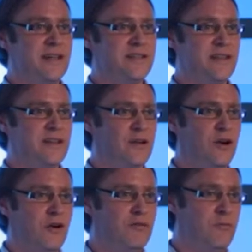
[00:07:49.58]
testing
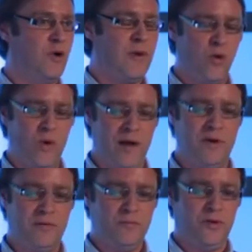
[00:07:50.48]
of mobile
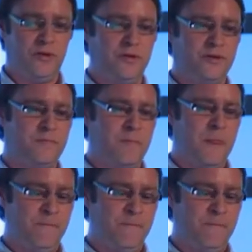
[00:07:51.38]
web products.